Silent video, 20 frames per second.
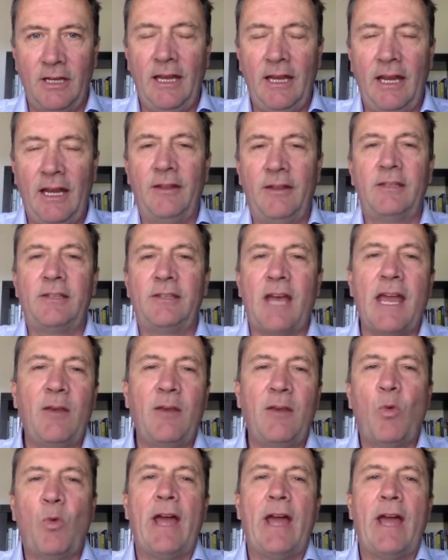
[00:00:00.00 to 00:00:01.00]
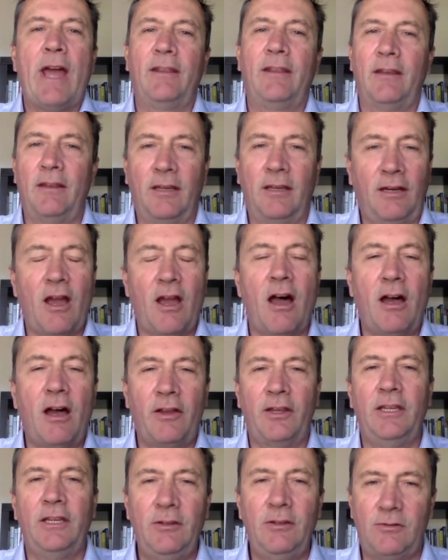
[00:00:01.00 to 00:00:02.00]
In the same way that the car
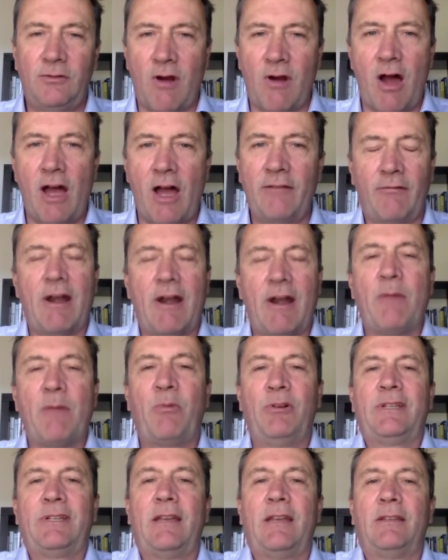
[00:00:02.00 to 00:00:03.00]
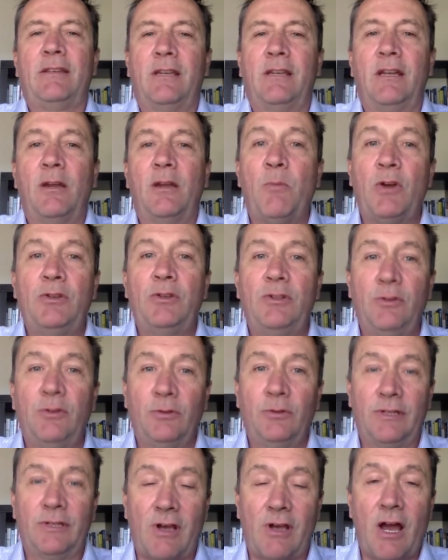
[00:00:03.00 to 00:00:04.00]
that you drive represents an emotional
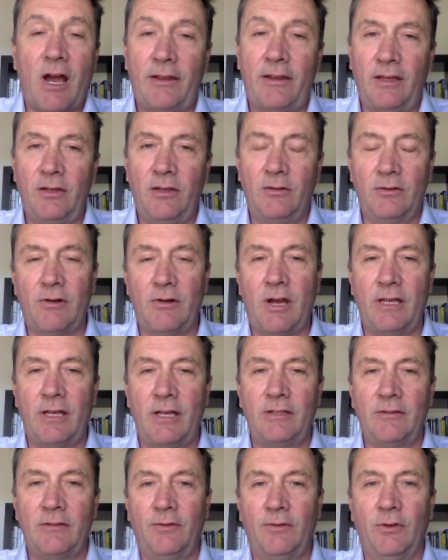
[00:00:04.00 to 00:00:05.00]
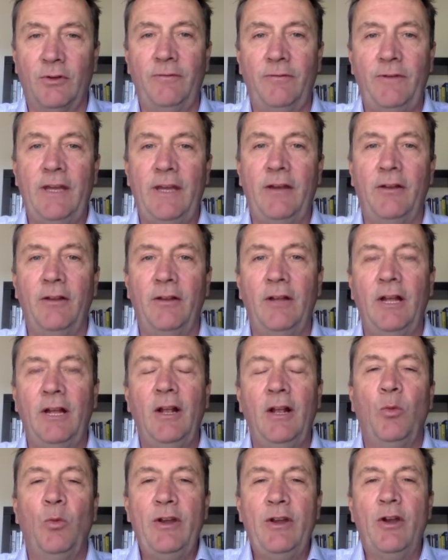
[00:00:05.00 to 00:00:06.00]
desire that you're trying to fulfill,
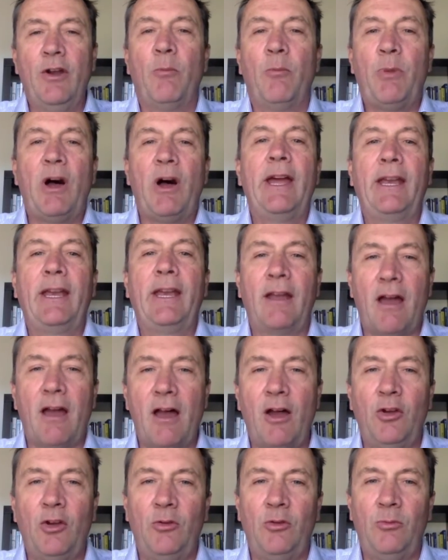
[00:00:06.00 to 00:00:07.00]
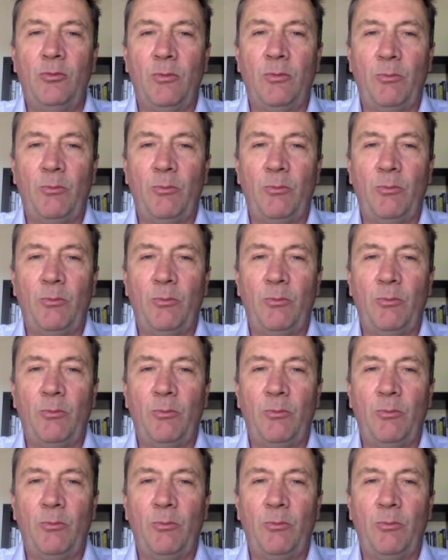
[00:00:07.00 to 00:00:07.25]
we're not buying a home